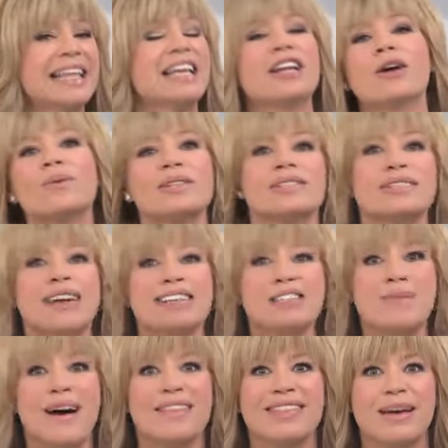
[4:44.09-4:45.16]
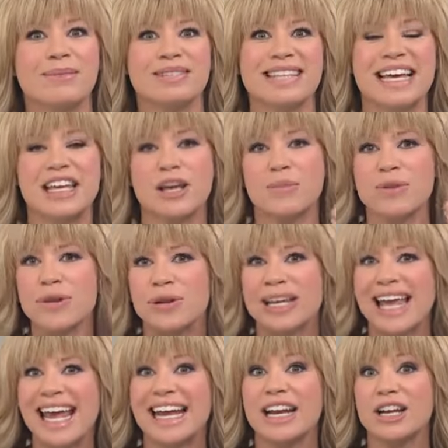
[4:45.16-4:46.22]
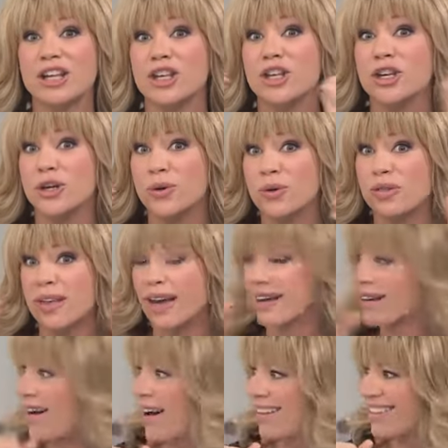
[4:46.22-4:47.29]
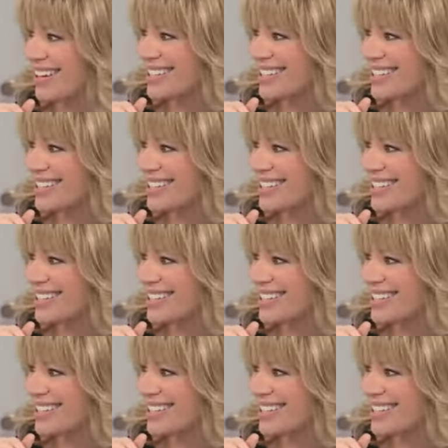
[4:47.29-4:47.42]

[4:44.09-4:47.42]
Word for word: You know, what's nice about them is they communicate youth, I call